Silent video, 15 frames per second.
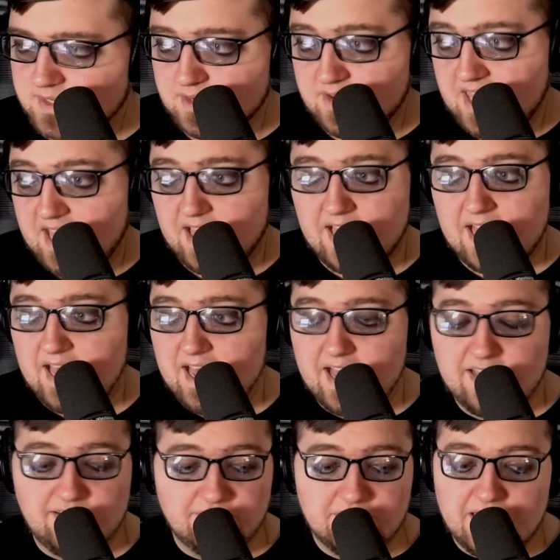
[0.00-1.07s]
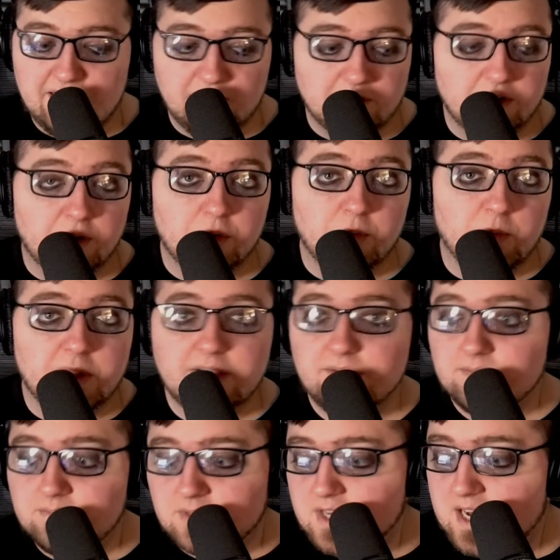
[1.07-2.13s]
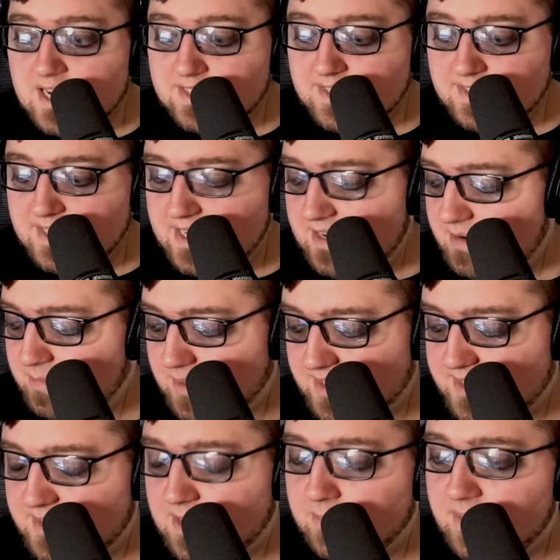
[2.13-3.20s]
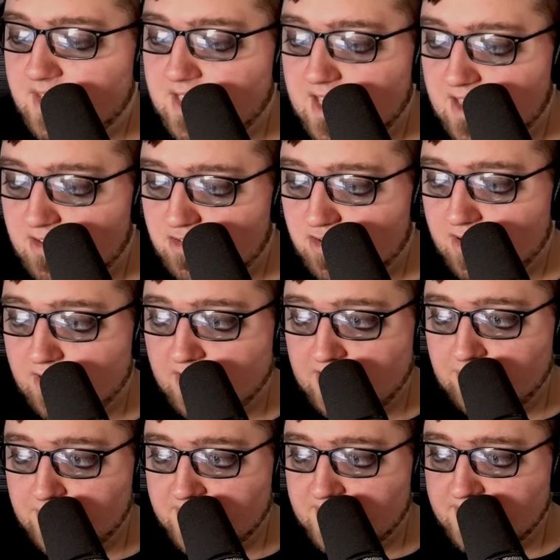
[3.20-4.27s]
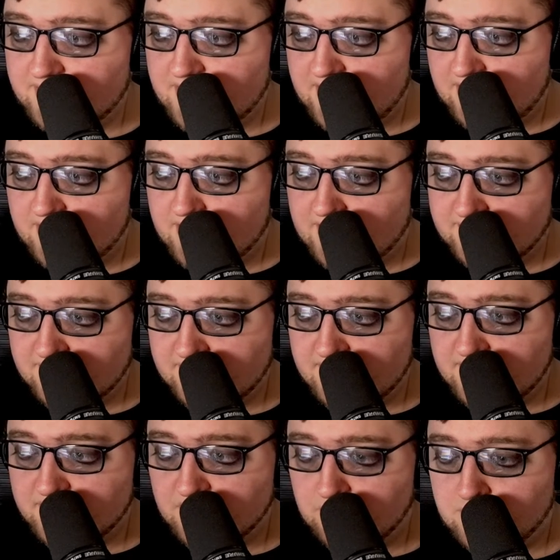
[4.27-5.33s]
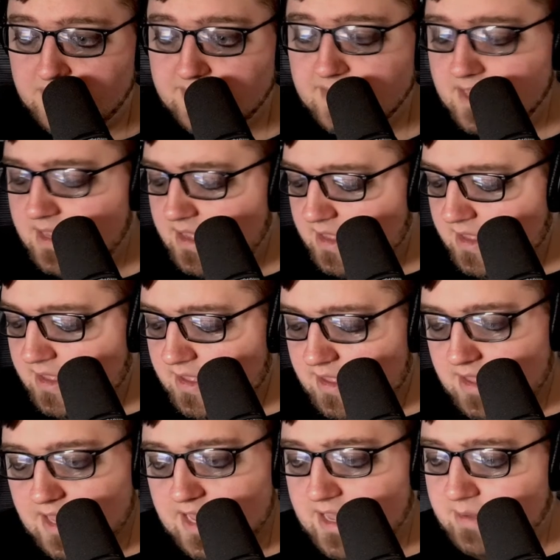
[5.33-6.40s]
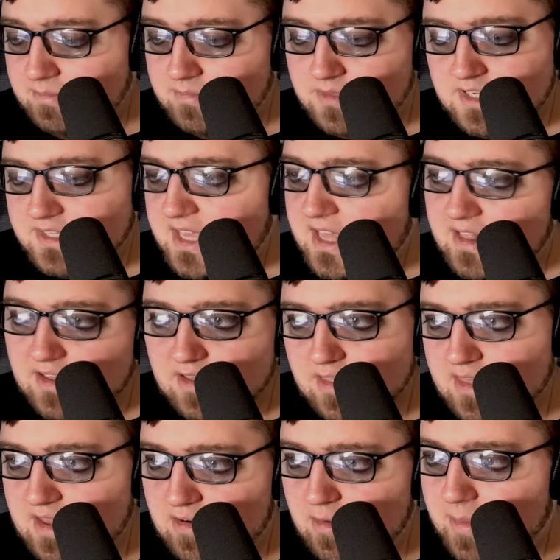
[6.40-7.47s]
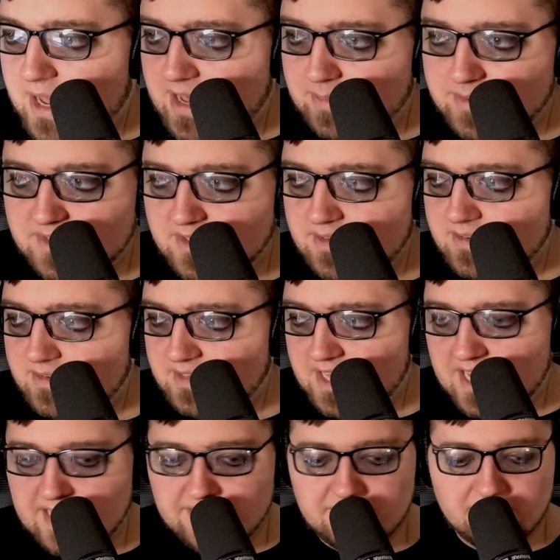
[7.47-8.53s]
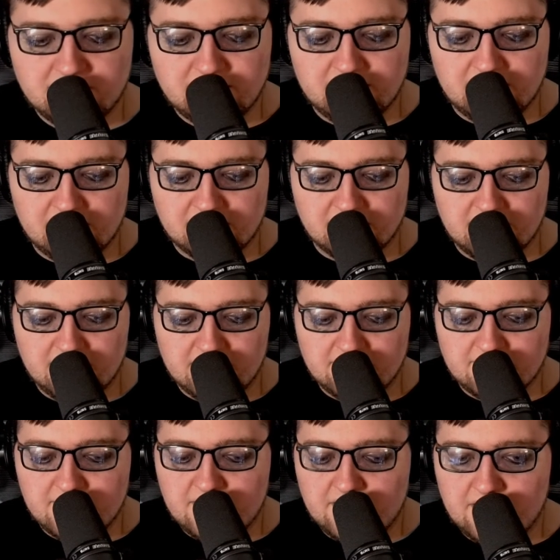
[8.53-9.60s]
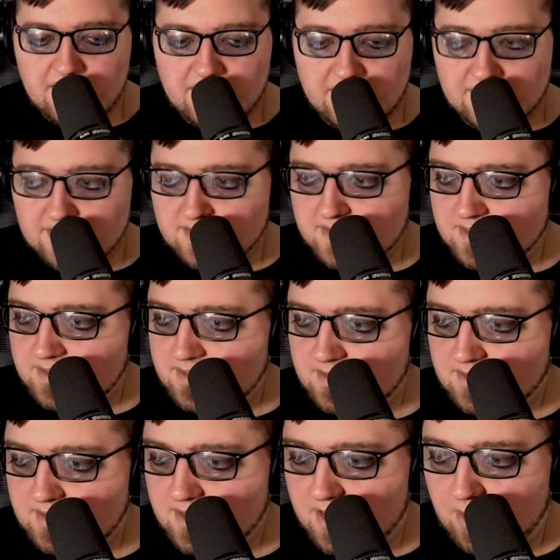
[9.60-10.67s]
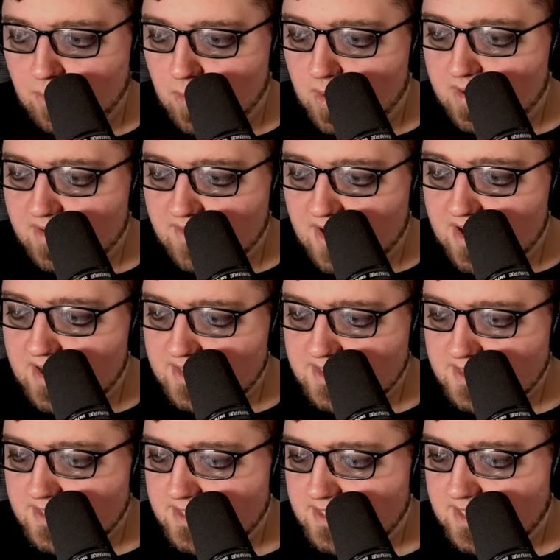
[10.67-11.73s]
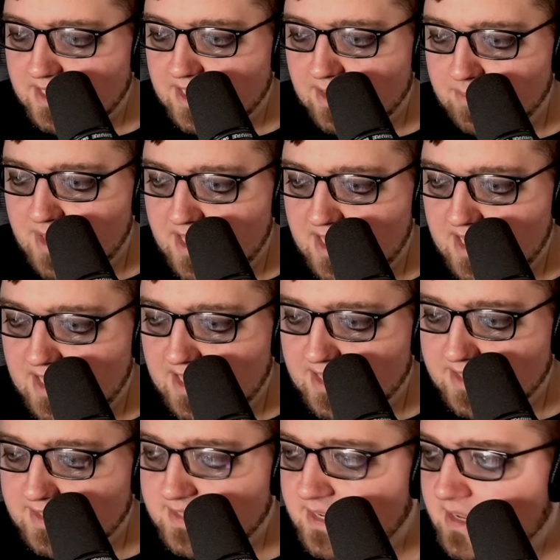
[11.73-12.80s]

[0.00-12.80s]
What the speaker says: yeah, I don't know what causes it, but something internally with this thing causes this noise. Just get the cathedral pipes, guys. Seriously, this thing is a work of art. It is